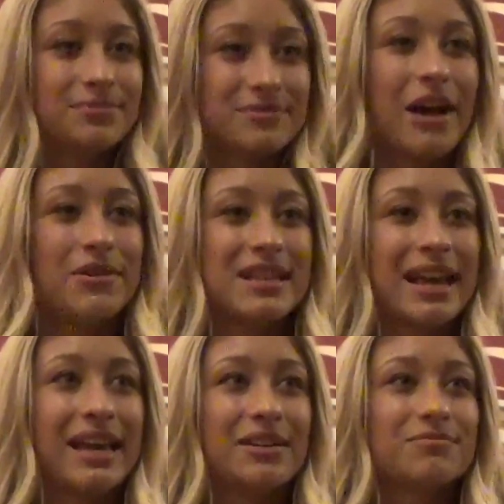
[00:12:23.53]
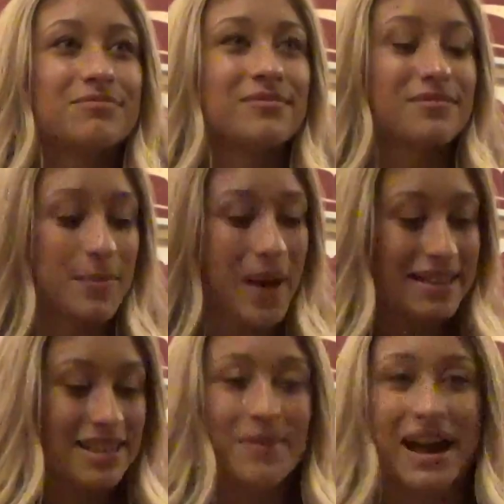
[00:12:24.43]
I would say the
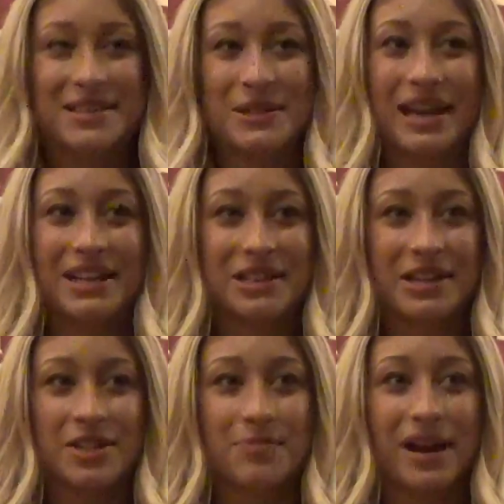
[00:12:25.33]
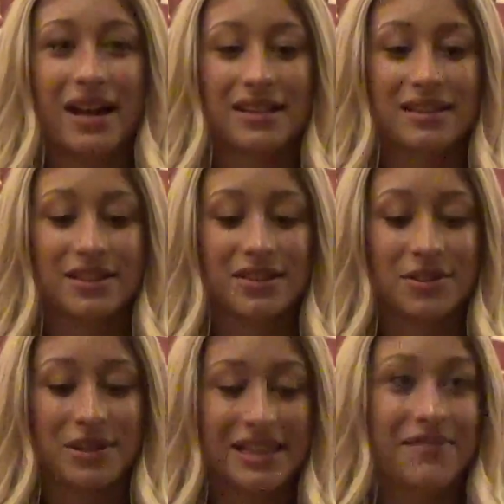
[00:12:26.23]
past is the past and you can't change it, but
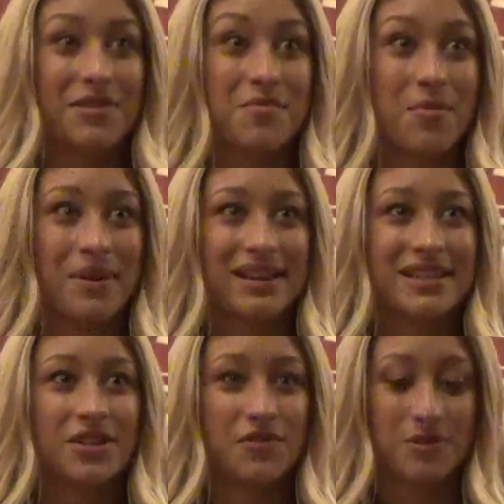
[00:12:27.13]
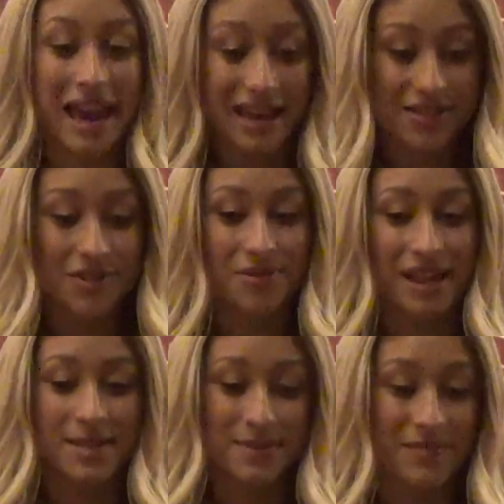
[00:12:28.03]
you can live in the moment. And so if you can do
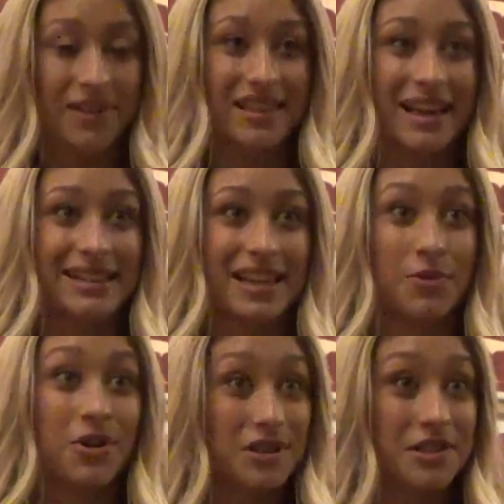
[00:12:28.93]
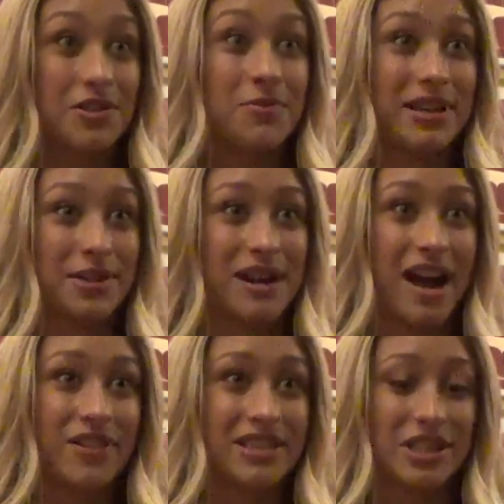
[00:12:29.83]
that specific thing that you couldn't do when you were
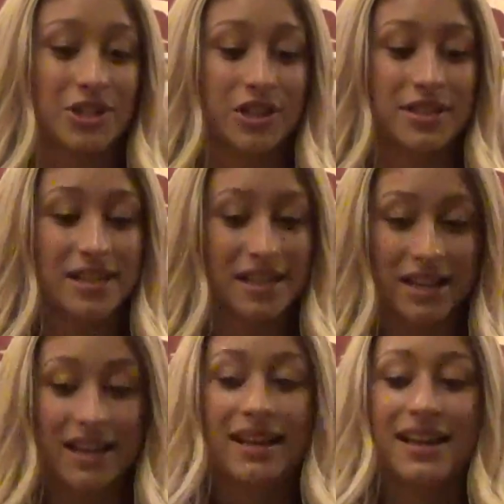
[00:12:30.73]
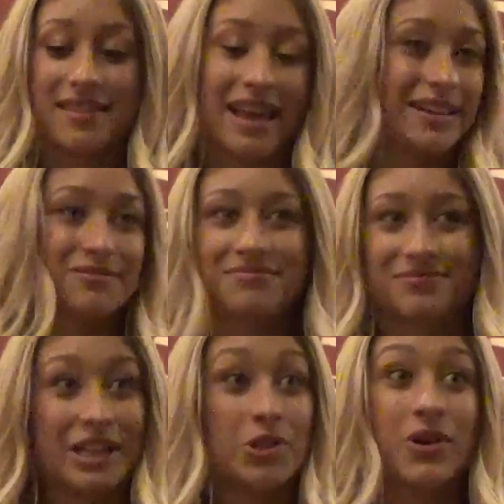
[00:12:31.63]
having seizures, then
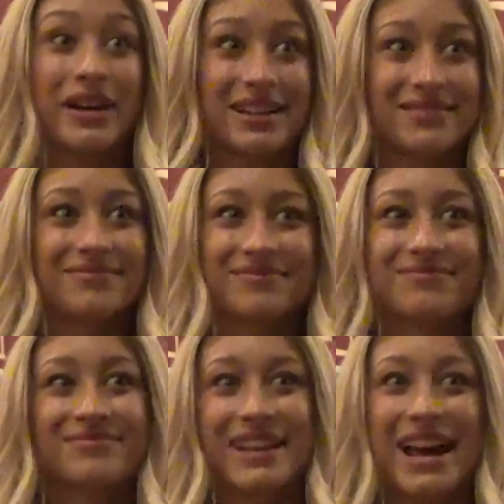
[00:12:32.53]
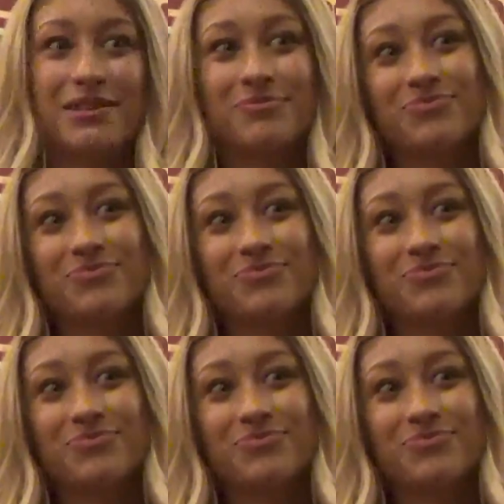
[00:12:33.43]
enjoy it. Yeah.